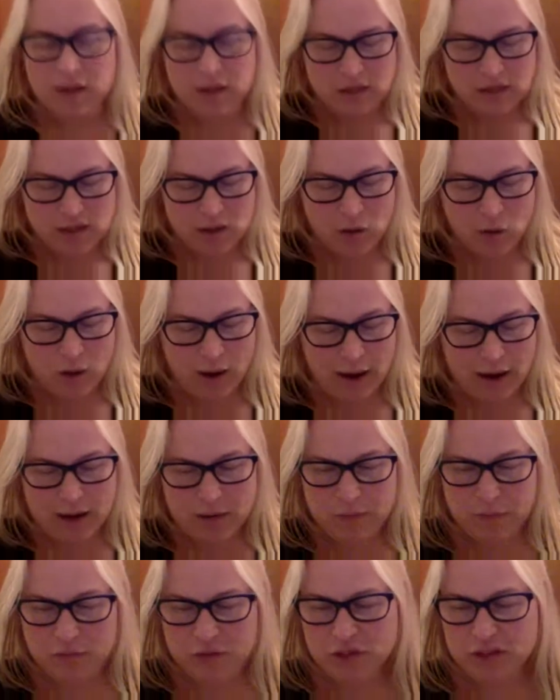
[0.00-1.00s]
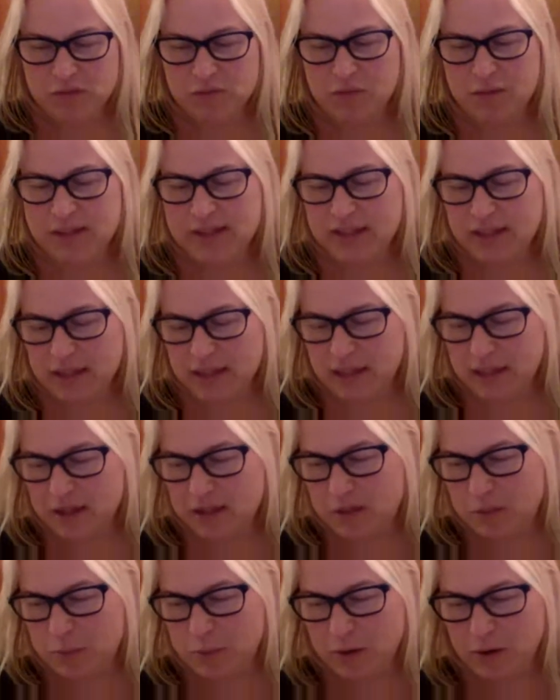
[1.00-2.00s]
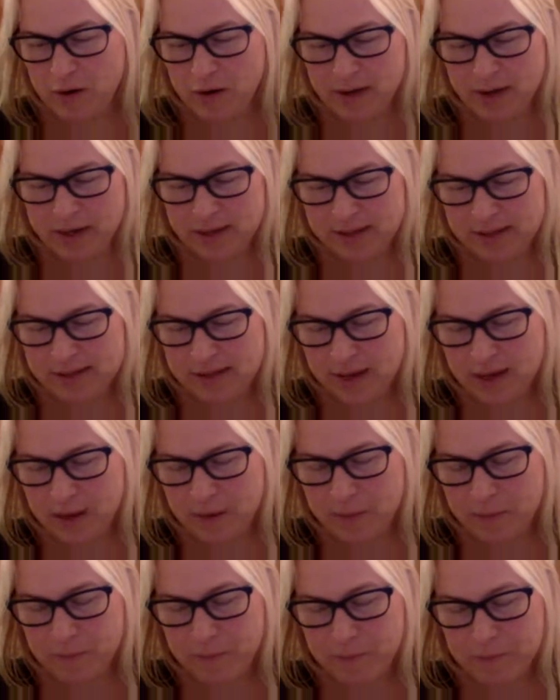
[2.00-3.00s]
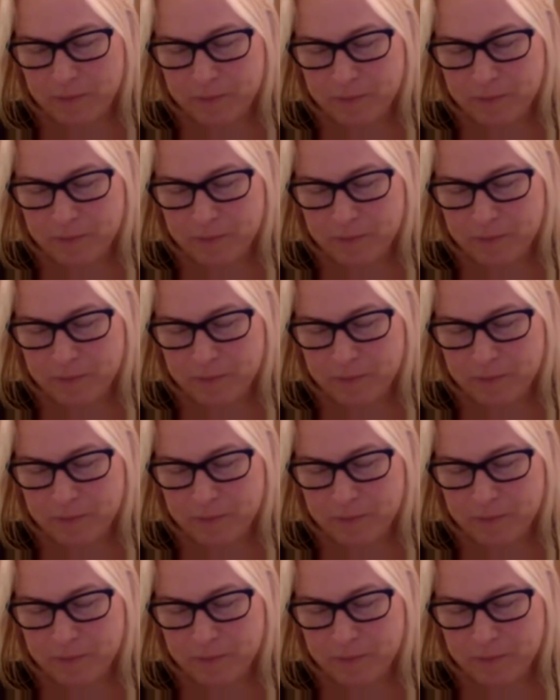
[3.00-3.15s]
So I just recently experienced a